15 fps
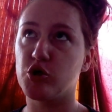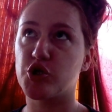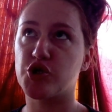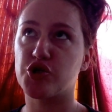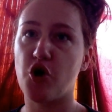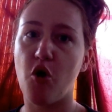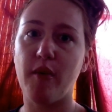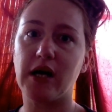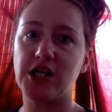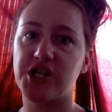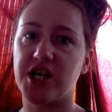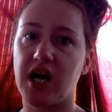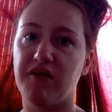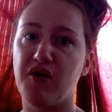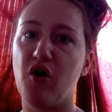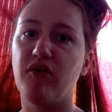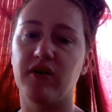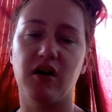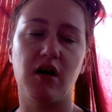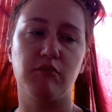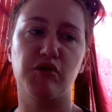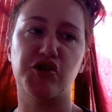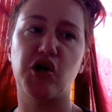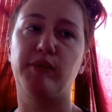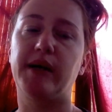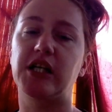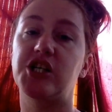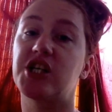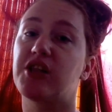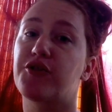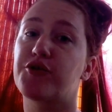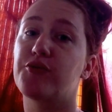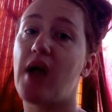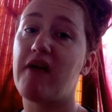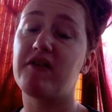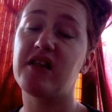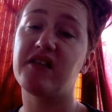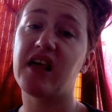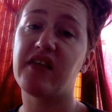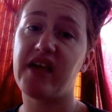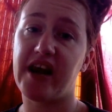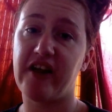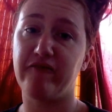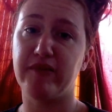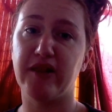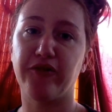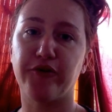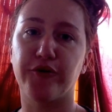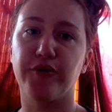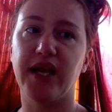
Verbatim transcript: so much and i've overcome so much and through everything that i've been through